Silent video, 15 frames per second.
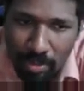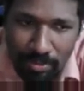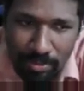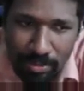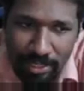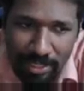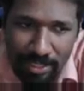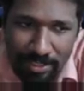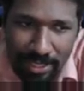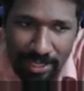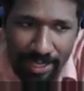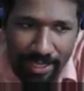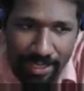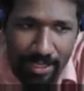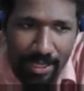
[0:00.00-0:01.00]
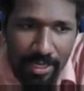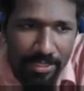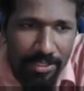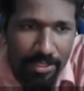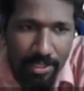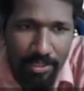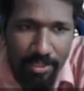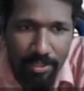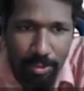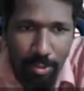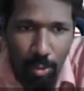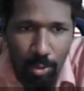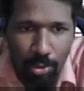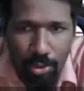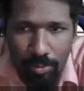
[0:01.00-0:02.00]
So that is the 8th lecture in this
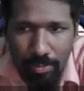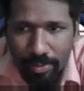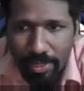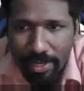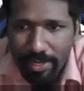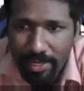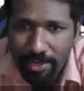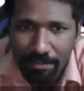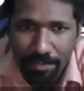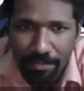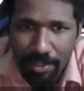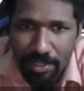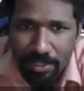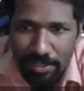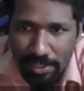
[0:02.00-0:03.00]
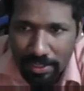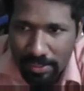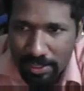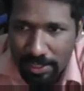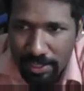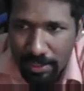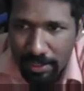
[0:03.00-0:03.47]
course. That time we will discuss it.